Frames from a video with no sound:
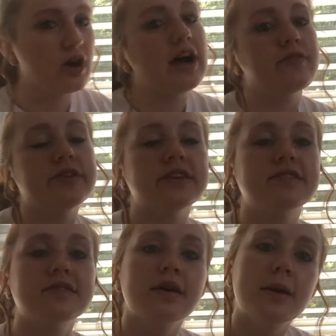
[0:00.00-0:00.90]
for
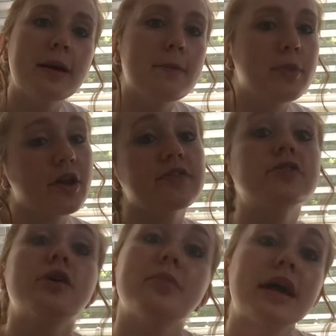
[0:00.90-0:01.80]
outfits, but
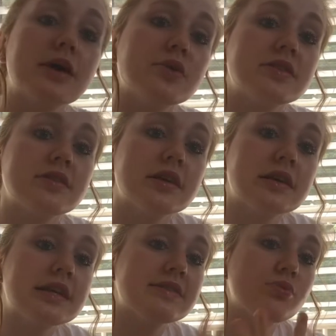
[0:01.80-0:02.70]
also combine it with
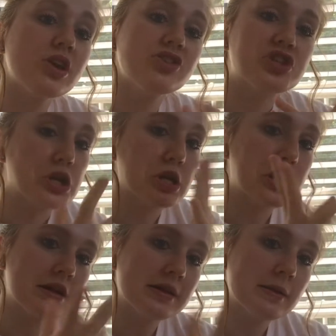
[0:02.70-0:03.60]
inspiration.
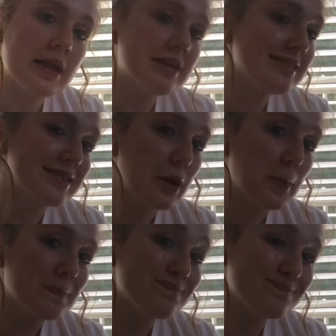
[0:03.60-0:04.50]

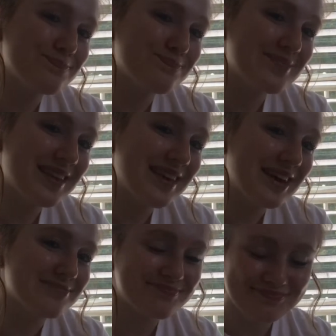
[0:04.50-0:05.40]
So yeah.